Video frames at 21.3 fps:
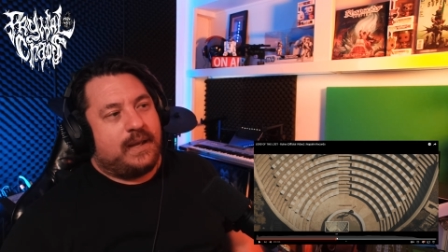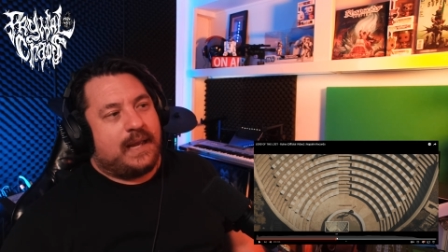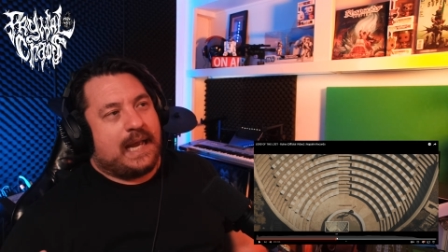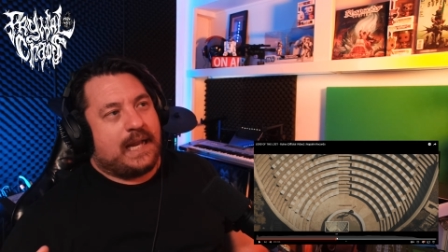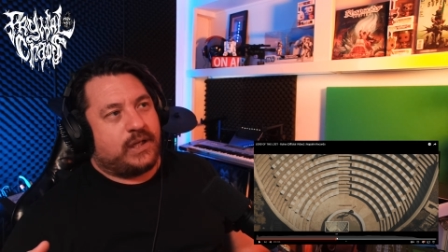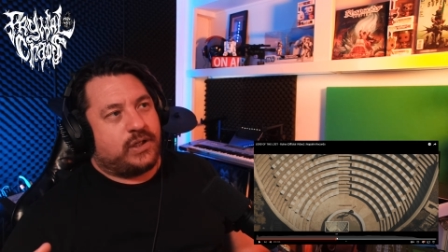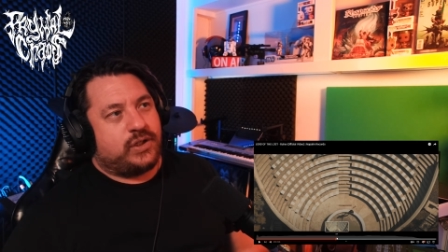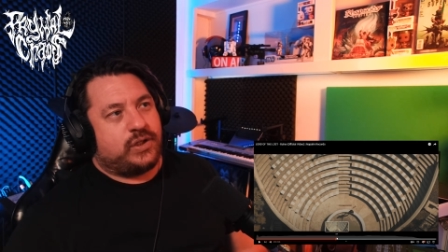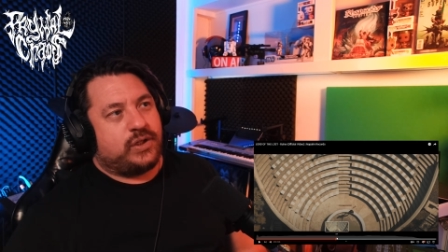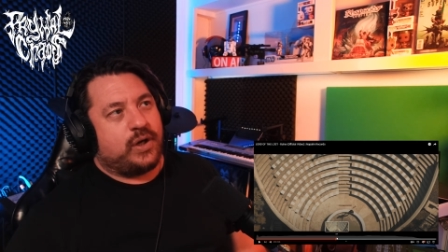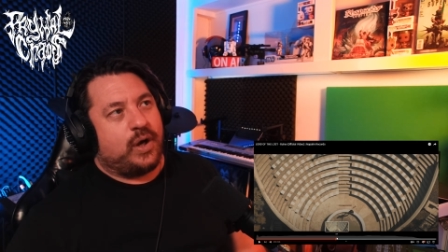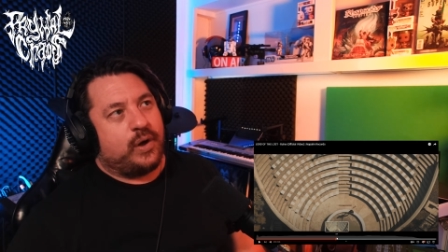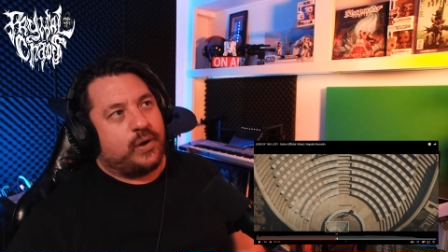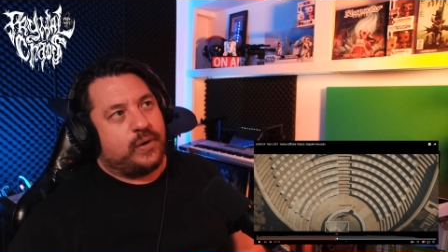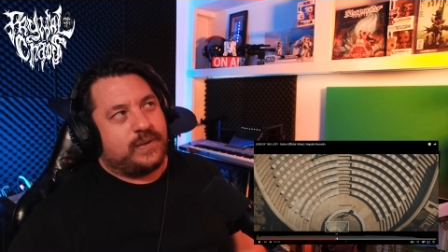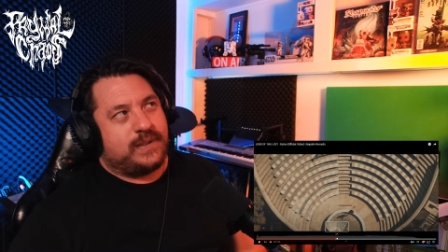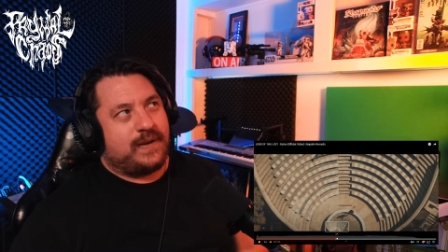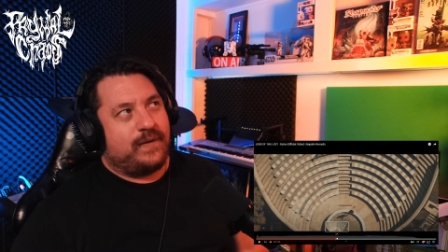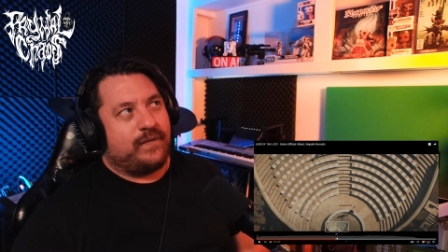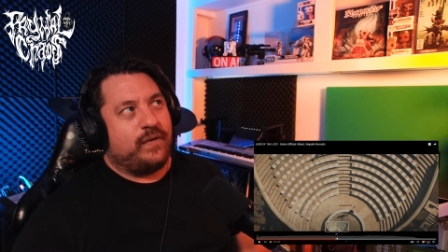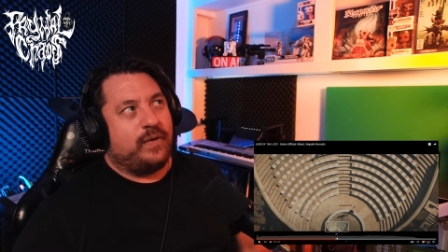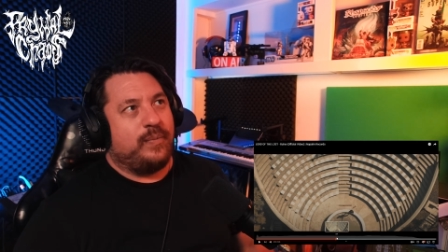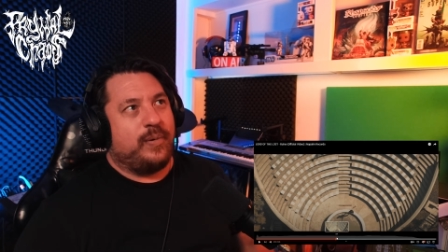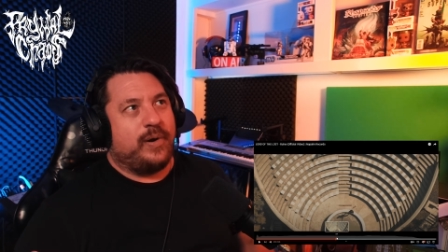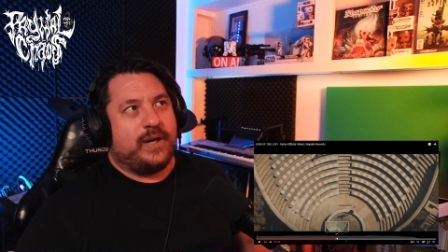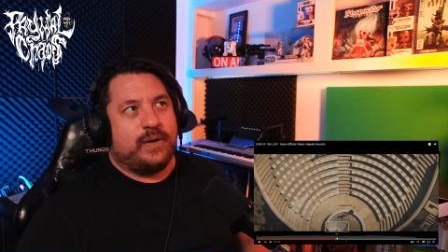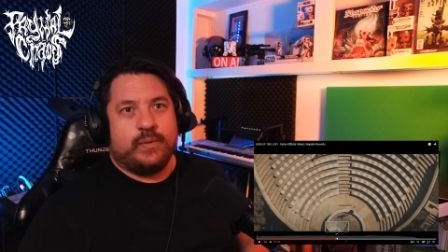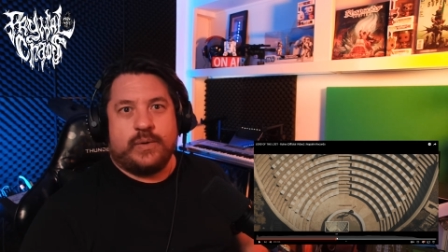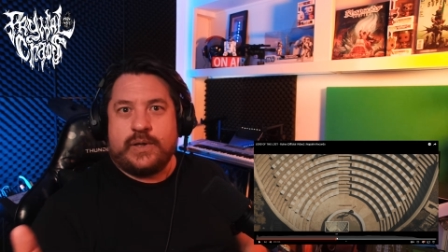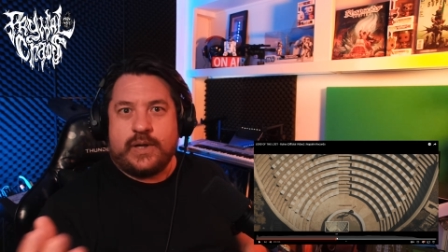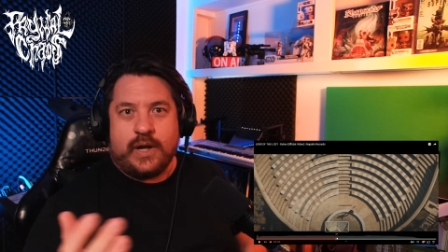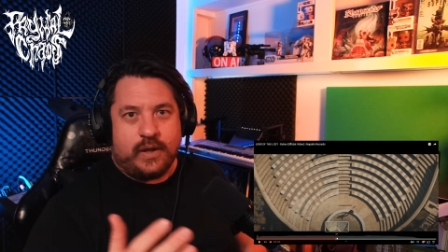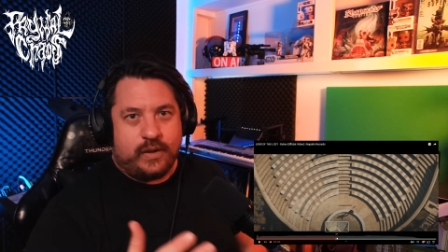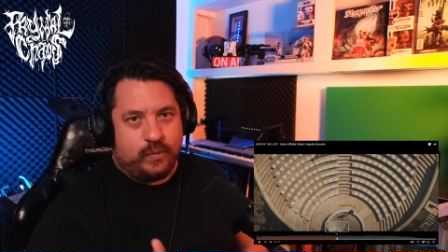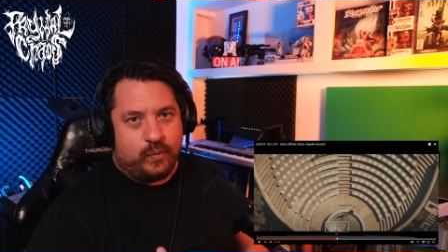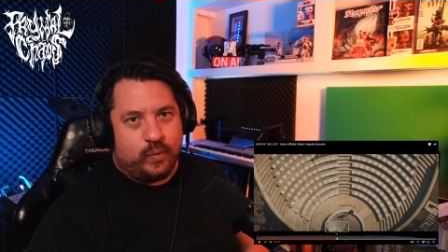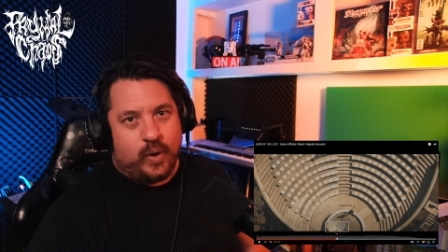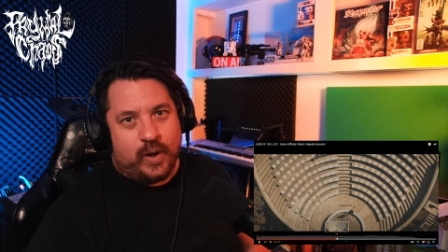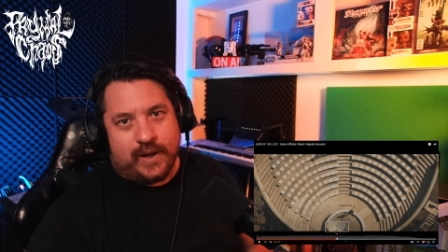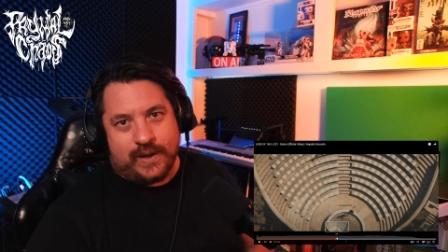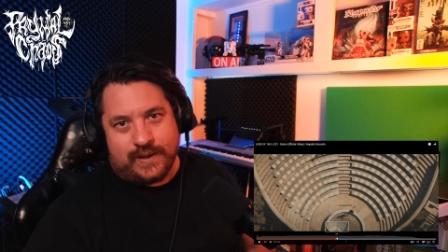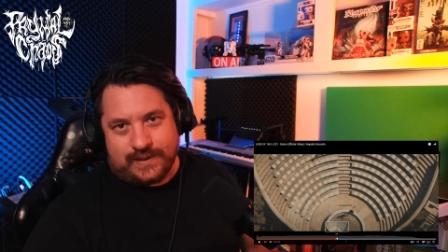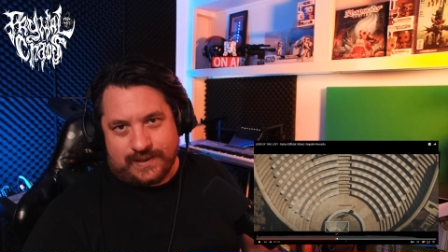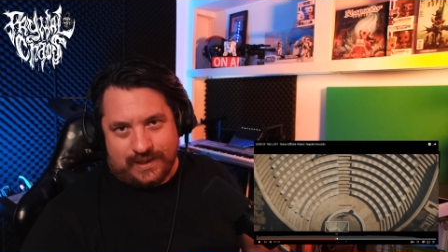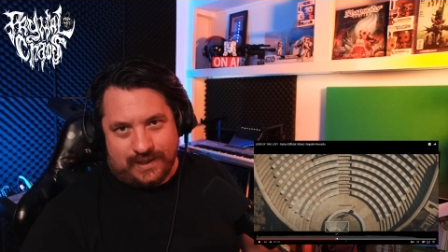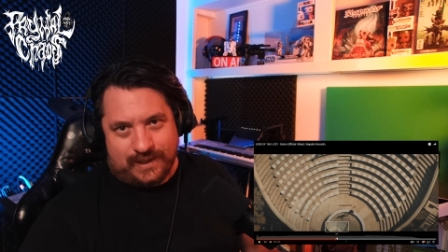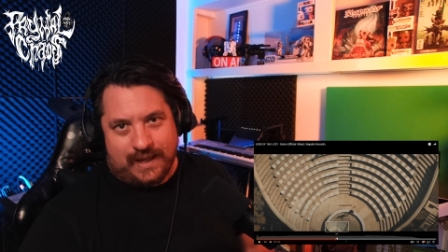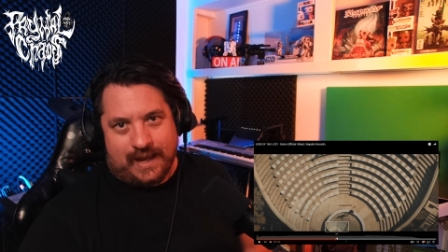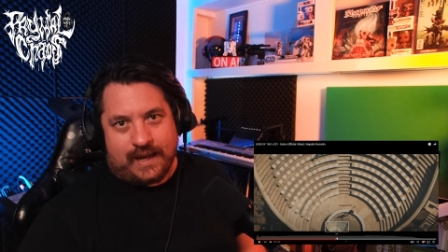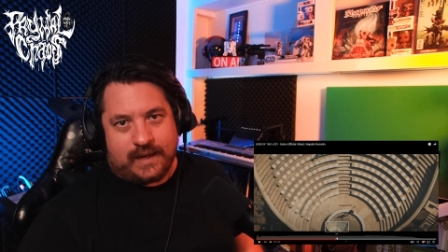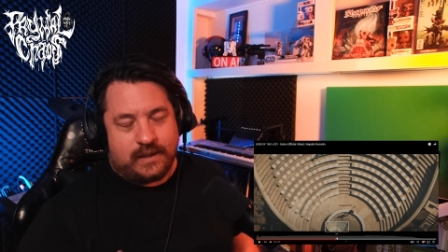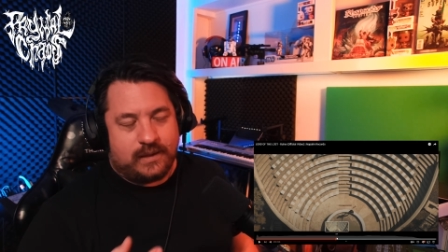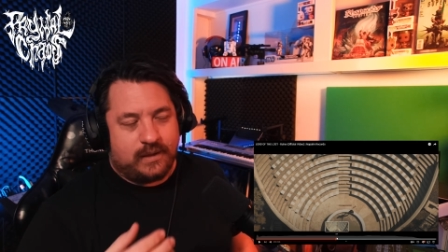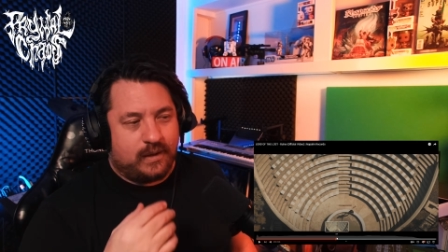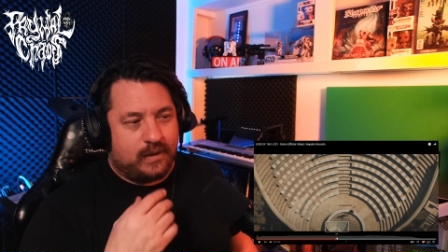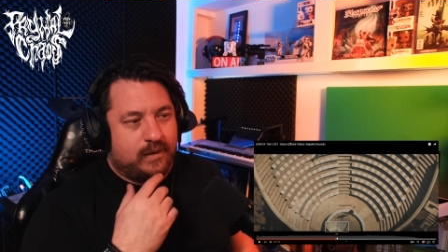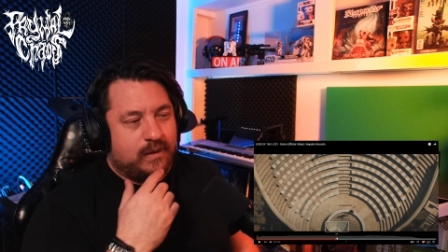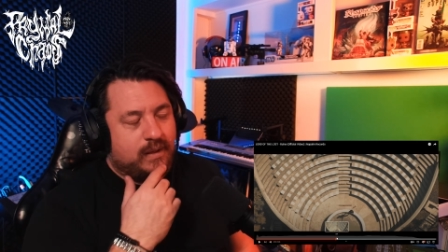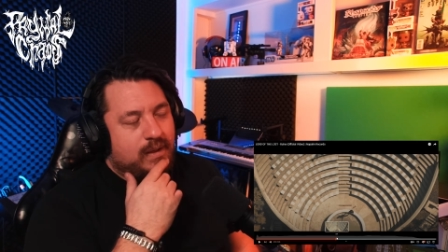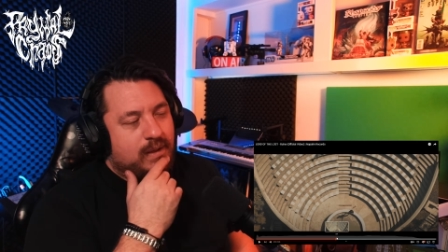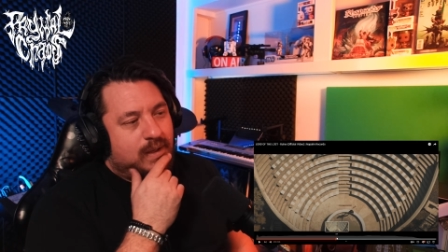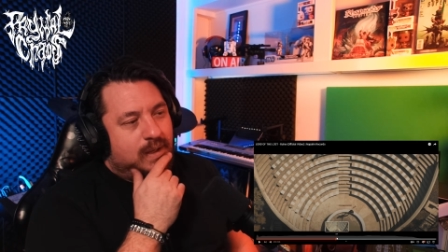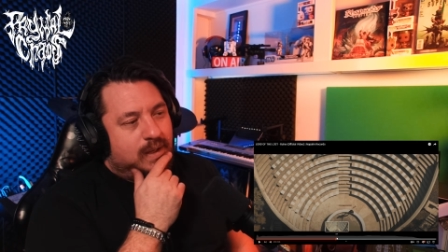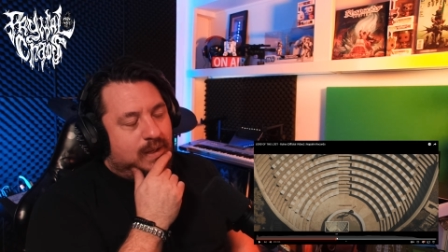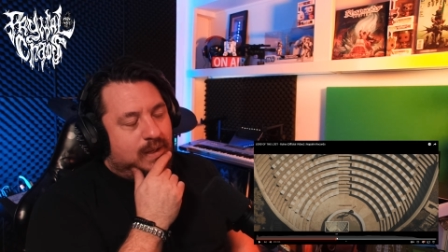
at shows everybody would know the words to that you know